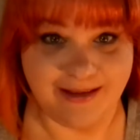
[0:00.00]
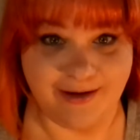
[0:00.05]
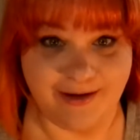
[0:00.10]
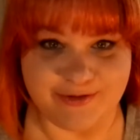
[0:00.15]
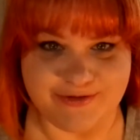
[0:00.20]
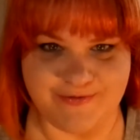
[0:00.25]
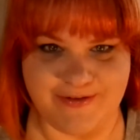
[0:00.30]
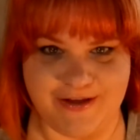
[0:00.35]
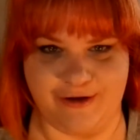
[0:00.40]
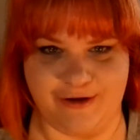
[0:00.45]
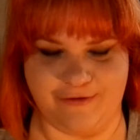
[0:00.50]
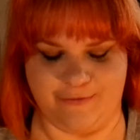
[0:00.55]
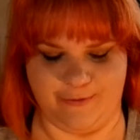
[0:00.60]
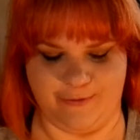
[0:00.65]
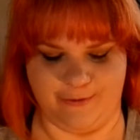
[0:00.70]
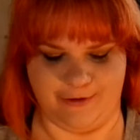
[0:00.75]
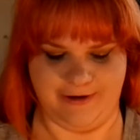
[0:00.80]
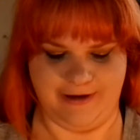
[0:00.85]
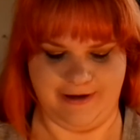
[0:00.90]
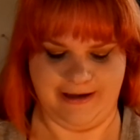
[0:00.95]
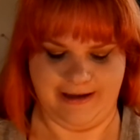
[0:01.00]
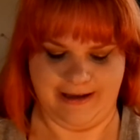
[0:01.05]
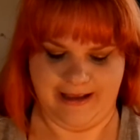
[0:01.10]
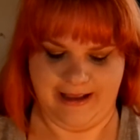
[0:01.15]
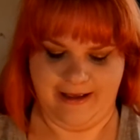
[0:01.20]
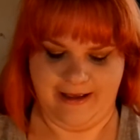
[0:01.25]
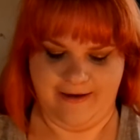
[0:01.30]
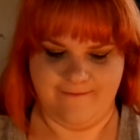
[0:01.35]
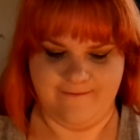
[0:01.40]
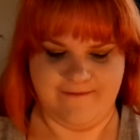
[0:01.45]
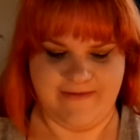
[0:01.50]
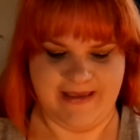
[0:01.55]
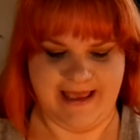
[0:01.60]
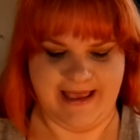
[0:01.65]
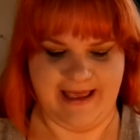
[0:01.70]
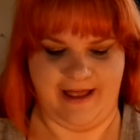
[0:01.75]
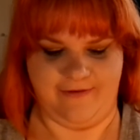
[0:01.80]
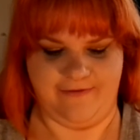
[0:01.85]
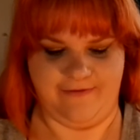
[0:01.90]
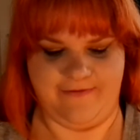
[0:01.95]
That was VL4.
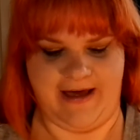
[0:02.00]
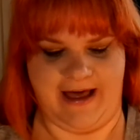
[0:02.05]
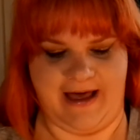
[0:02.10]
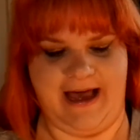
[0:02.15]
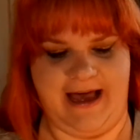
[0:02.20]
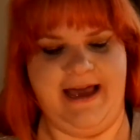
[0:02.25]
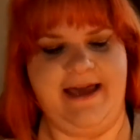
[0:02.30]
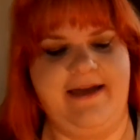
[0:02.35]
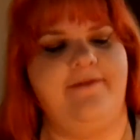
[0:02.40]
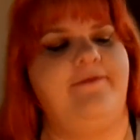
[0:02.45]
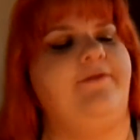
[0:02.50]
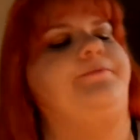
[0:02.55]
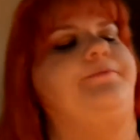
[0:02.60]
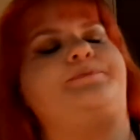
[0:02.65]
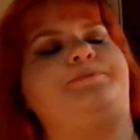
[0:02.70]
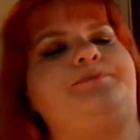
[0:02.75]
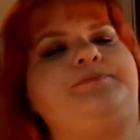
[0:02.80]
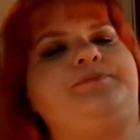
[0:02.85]
VL5,